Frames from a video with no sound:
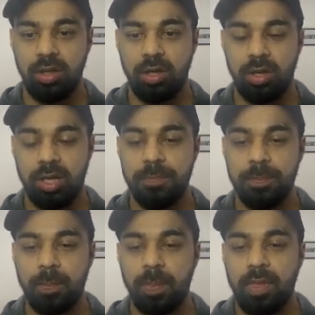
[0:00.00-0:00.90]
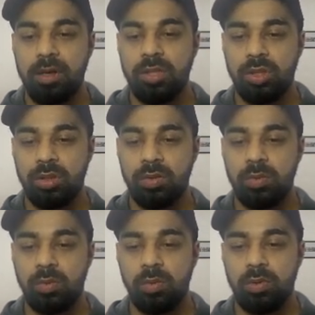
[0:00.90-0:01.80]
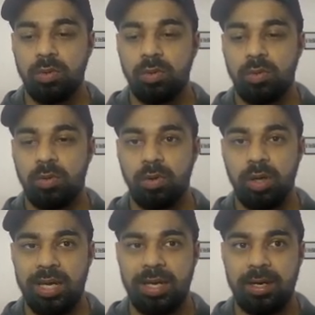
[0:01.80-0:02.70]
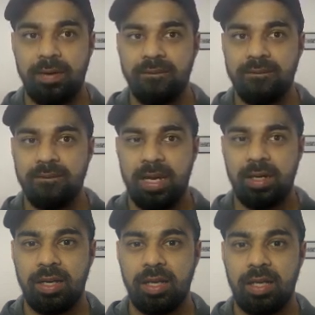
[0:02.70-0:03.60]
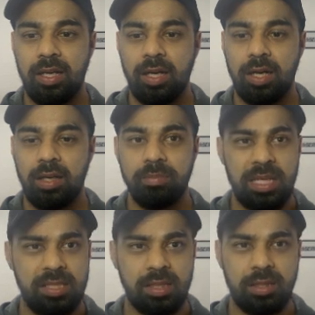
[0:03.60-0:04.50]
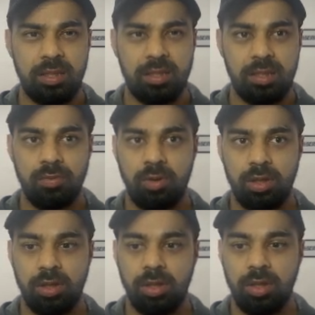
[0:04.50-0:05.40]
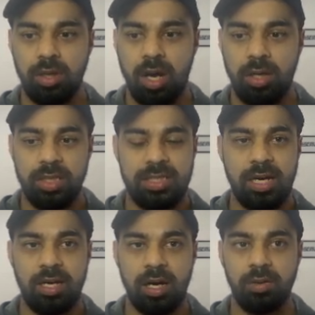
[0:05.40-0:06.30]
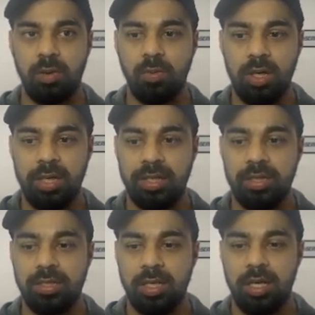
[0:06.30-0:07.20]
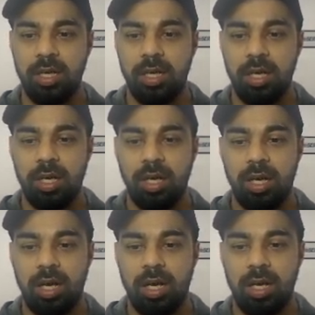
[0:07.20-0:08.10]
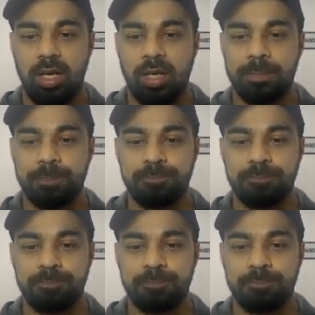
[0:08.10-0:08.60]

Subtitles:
Okay, so in very basic thing that you want to understand how they work is the